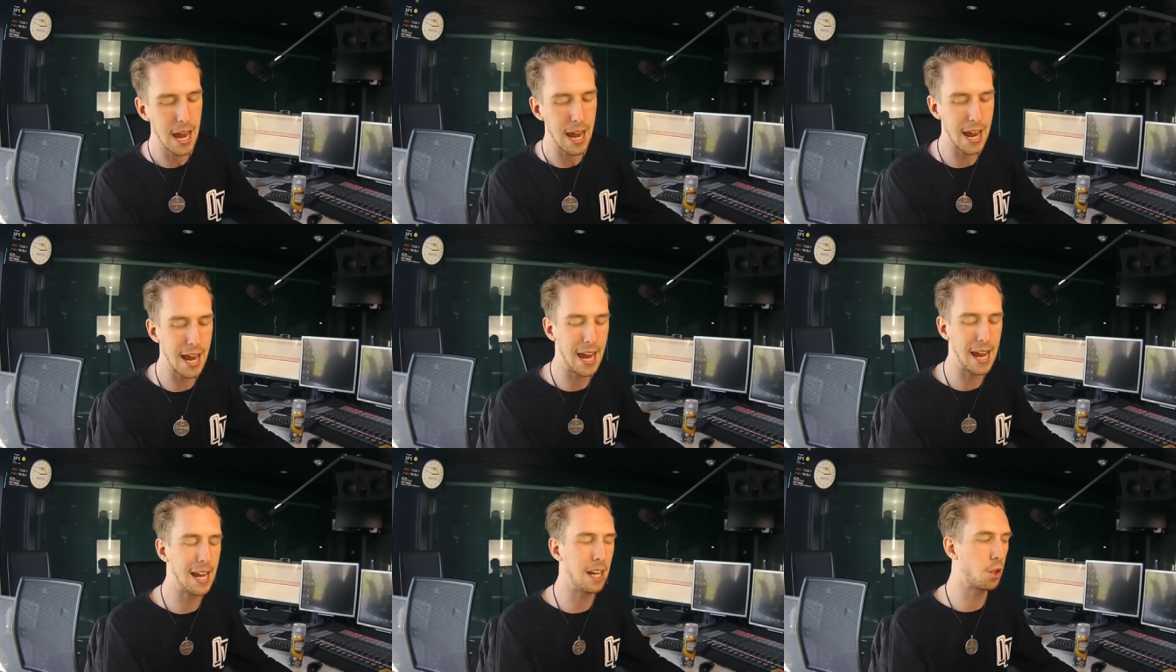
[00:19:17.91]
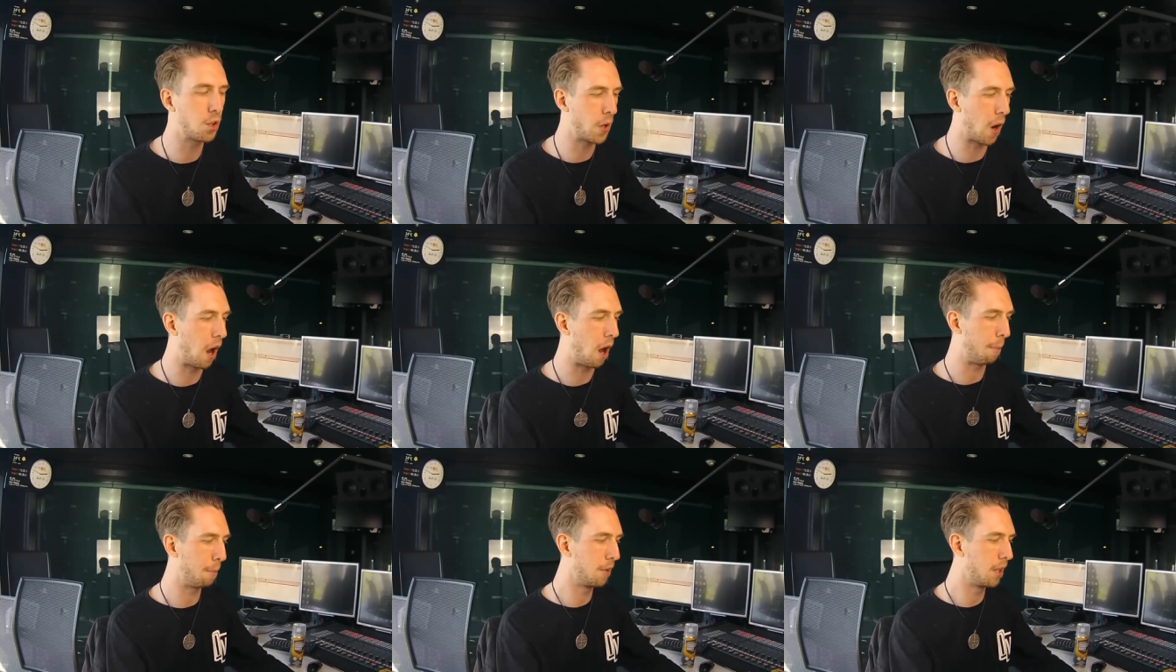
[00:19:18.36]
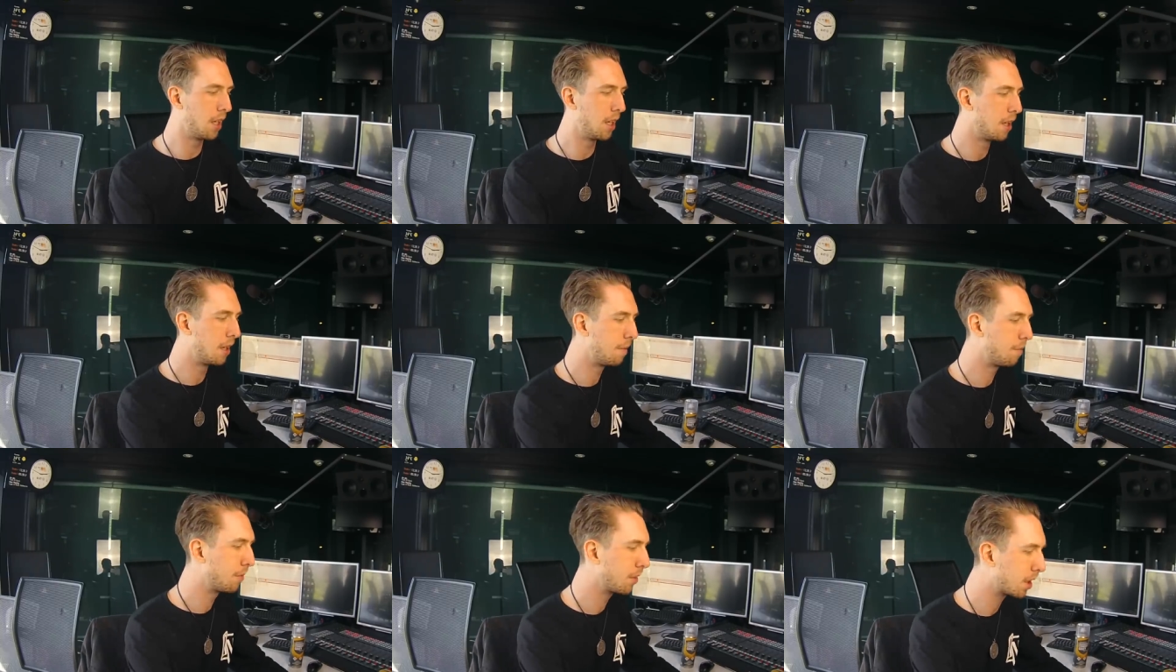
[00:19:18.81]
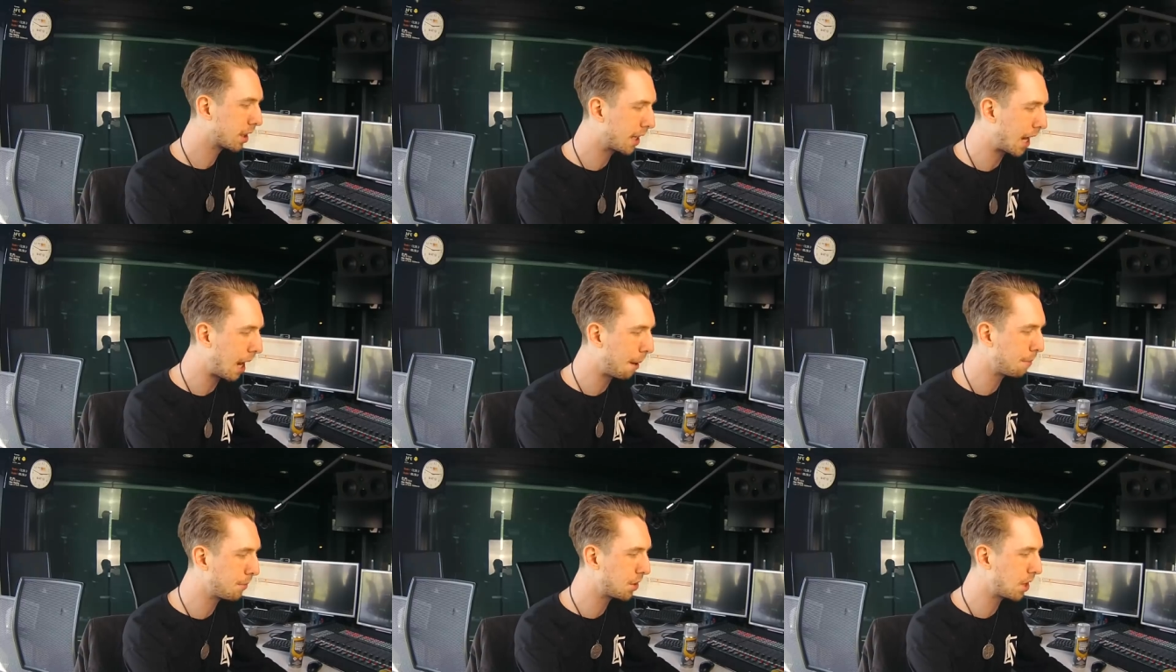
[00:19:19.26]
Airdrop
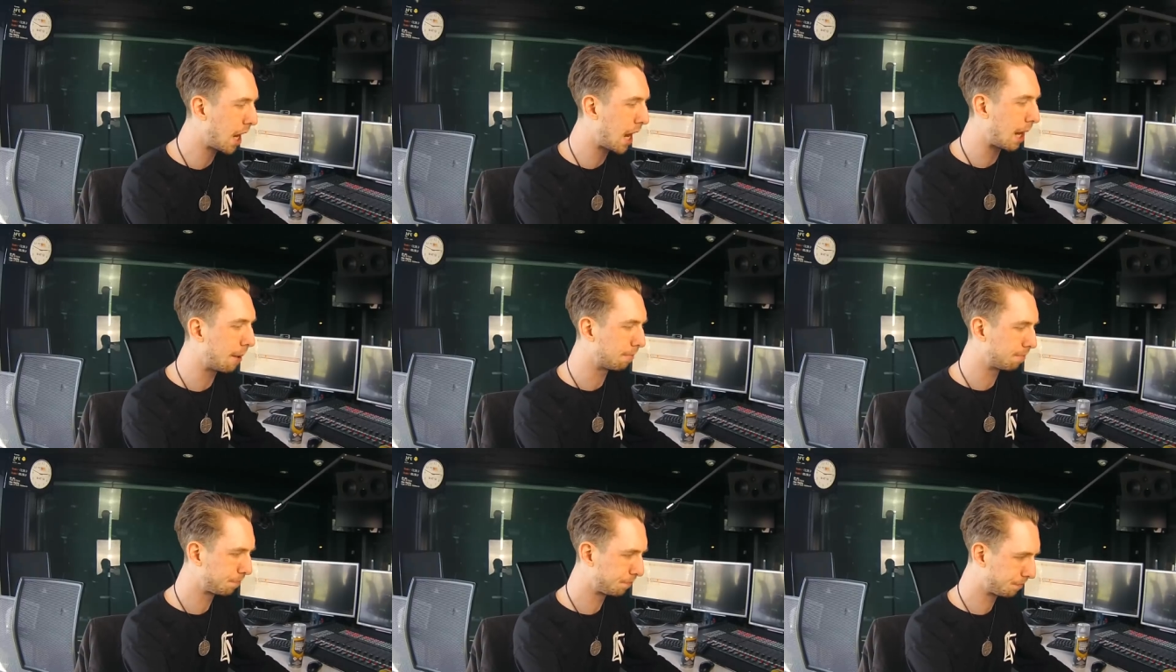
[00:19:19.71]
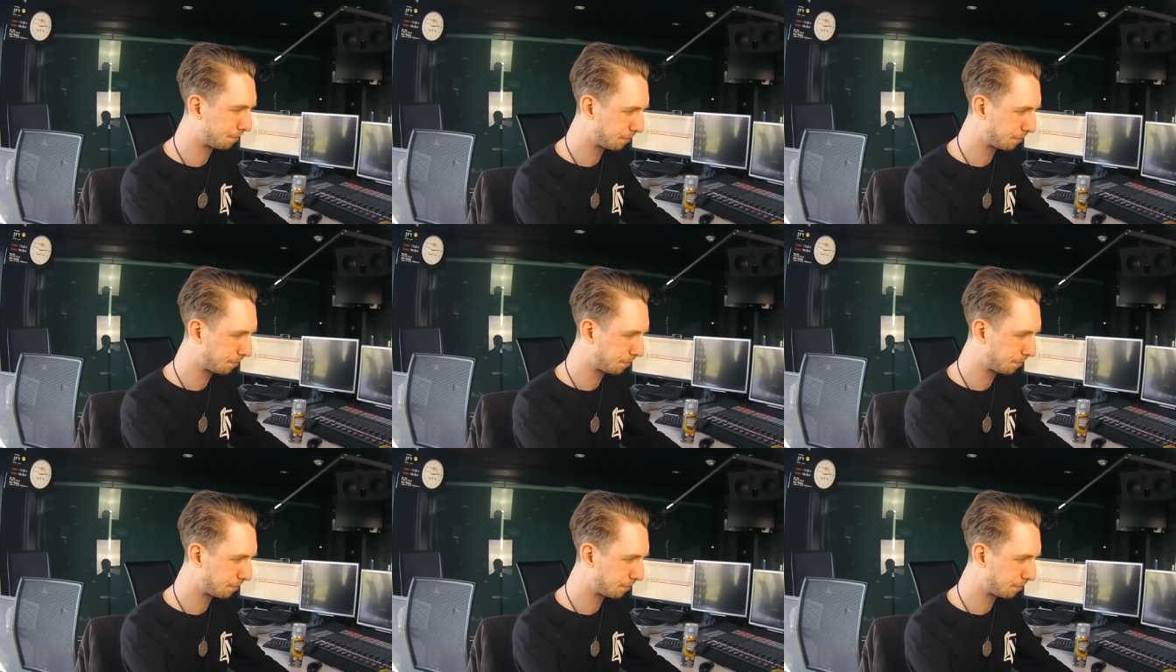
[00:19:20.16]
comes up,